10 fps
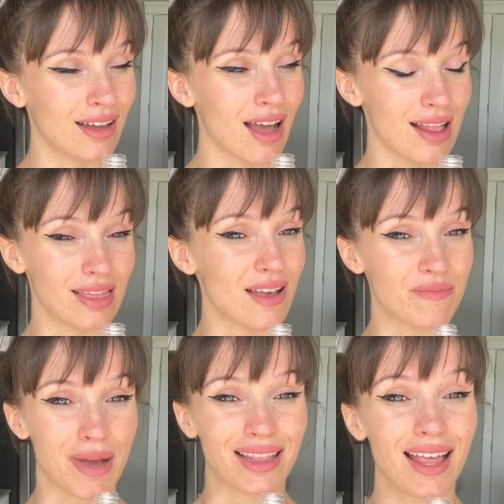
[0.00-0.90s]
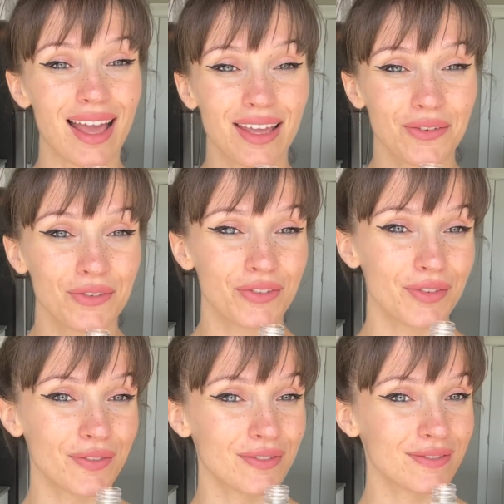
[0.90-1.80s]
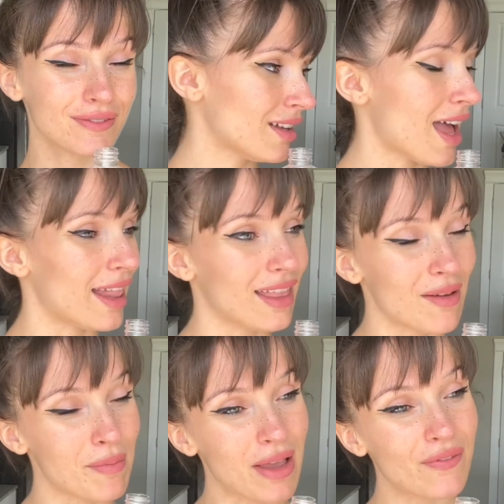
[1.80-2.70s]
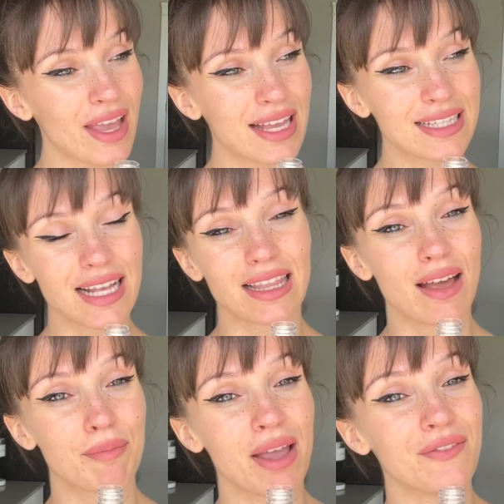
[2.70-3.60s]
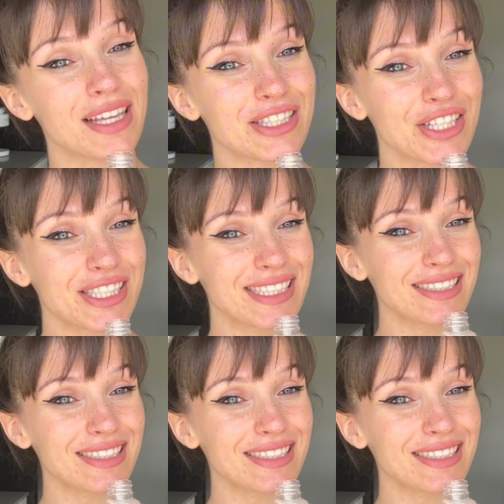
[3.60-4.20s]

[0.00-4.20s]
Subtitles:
I love my life, I love my face, I love my features.